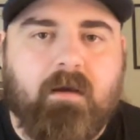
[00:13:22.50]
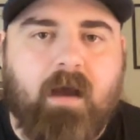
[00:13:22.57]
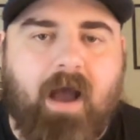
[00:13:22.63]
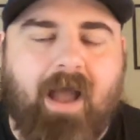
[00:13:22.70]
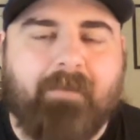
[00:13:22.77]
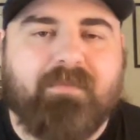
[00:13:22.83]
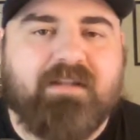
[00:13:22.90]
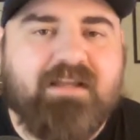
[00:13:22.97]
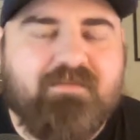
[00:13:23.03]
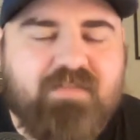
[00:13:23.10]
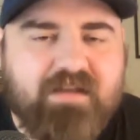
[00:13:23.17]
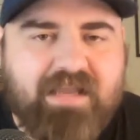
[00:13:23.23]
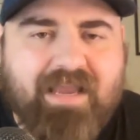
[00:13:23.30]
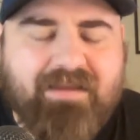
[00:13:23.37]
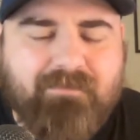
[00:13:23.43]
I believe
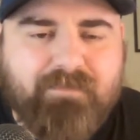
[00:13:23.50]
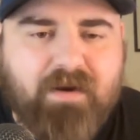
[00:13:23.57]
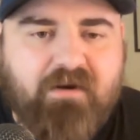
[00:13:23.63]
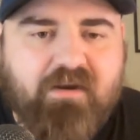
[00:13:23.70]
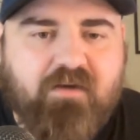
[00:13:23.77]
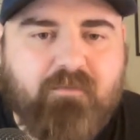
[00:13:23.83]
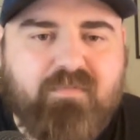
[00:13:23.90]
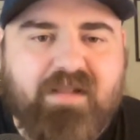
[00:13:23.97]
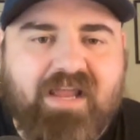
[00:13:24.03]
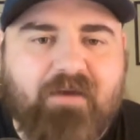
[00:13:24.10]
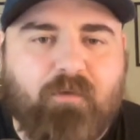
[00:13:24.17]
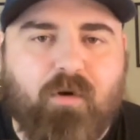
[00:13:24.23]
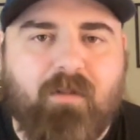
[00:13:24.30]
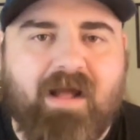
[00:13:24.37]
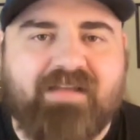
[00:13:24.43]
that Kaden Perry could play a
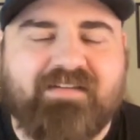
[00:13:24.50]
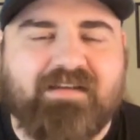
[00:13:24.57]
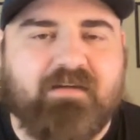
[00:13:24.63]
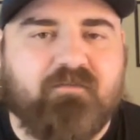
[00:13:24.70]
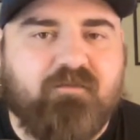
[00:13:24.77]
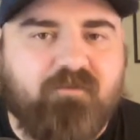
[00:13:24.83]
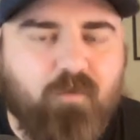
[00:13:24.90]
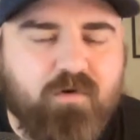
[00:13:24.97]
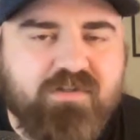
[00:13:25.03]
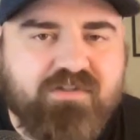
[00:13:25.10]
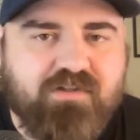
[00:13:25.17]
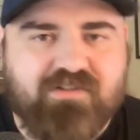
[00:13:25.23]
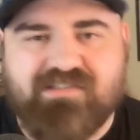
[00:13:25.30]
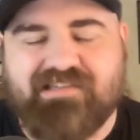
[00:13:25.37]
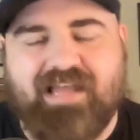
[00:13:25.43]
role as an
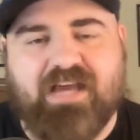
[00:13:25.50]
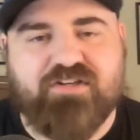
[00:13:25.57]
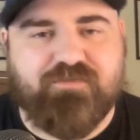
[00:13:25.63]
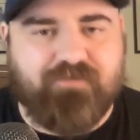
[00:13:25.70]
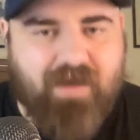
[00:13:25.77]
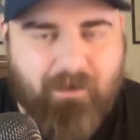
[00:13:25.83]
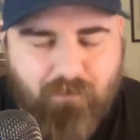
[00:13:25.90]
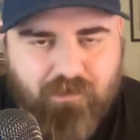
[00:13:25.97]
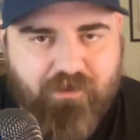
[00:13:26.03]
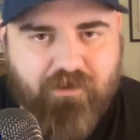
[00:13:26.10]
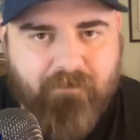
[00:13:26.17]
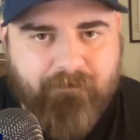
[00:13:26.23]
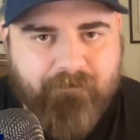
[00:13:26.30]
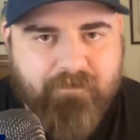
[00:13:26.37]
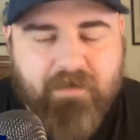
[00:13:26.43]
enforcer slash
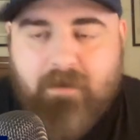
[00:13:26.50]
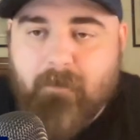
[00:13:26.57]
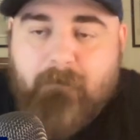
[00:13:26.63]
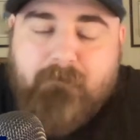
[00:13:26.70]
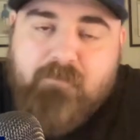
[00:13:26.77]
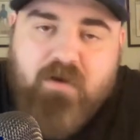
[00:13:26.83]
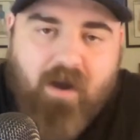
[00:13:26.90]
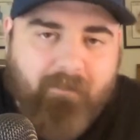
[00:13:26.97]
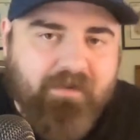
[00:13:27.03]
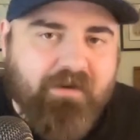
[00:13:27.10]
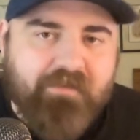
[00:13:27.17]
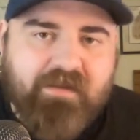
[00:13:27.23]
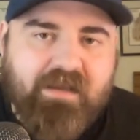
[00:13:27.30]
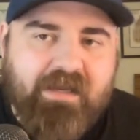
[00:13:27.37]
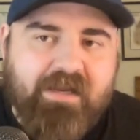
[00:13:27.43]
fouler come into
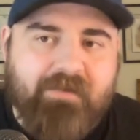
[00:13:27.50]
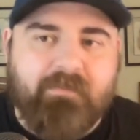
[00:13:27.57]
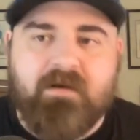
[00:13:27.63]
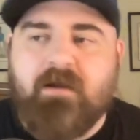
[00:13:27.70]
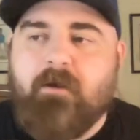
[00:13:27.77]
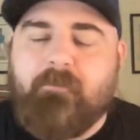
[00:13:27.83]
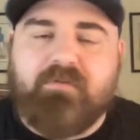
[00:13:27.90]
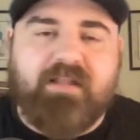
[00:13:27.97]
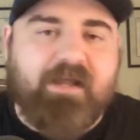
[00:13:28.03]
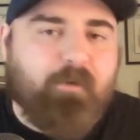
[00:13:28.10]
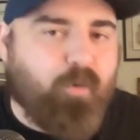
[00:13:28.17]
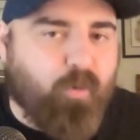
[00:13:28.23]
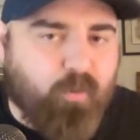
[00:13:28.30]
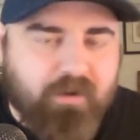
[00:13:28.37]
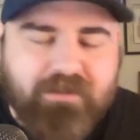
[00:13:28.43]
the game, play
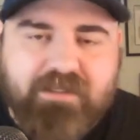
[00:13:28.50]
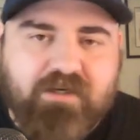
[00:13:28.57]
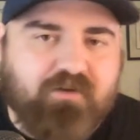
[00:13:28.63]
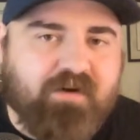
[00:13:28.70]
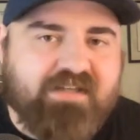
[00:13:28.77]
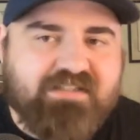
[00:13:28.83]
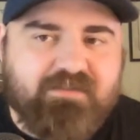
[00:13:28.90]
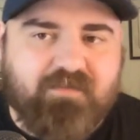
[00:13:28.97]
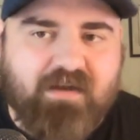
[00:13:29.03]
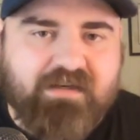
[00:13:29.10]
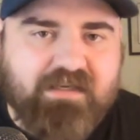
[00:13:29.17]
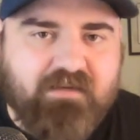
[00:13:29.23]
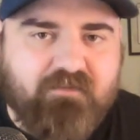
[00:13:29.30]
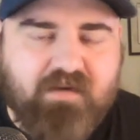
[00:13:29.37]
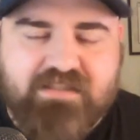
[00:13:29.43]
really aggressive on
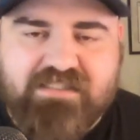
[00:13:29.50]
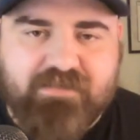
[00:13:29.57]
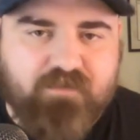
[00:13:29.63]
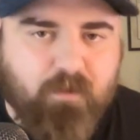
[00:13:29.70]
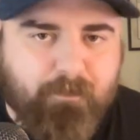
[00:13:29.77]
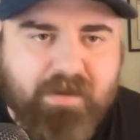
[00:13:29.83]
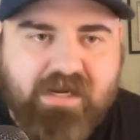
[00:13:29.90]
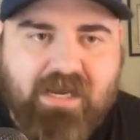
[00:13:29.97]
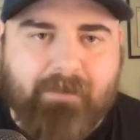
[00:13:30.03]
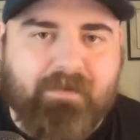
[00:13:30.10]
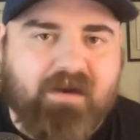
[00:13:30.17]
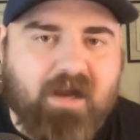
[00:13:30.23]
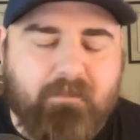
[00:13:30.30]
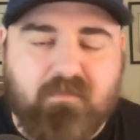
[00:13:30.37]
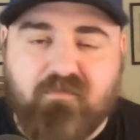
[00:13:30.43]
defense. If you pick up a
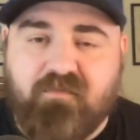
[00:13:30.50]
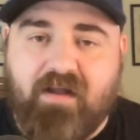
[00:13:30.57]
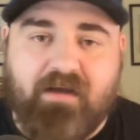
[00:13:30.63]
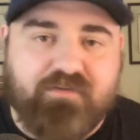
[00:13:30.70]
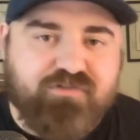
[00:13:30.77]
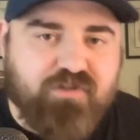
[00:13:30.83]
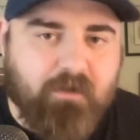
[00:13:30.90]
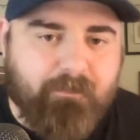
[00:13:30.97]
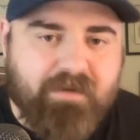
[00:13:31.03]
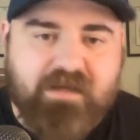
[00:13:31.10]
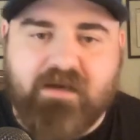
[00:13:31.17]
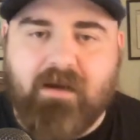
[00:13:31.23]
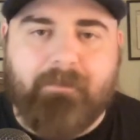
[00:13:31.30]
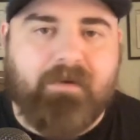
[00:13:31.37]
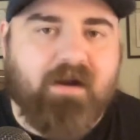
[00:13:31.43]
couple fouls, you
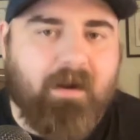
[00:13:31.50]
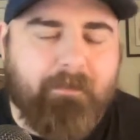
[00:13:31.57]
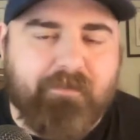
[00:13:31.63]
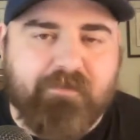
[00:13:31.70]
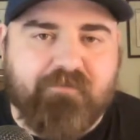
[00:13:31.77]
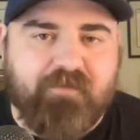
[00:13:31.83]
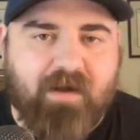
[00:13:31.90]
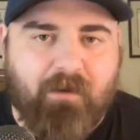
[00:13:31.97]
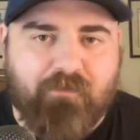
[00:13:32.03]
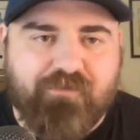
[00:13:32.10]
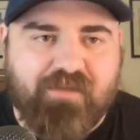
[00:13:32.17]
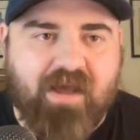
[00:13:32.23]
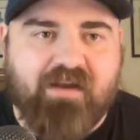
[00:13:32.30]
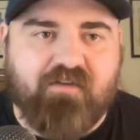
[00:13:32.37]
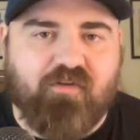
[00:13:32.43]
pick up a couple of fouls.
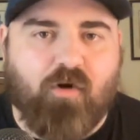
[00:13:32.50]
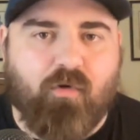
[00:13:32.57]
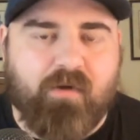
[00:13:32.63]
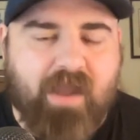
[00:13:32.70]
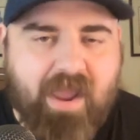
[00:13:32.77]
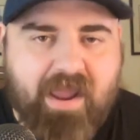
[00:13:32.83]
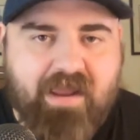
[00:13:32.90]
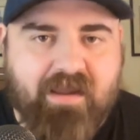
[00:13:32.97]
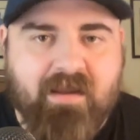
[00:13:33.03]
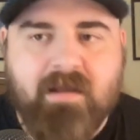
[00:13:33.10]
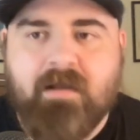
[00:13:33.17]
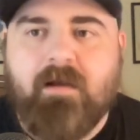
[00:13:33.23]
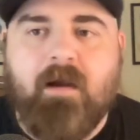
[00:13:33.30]
That is okay.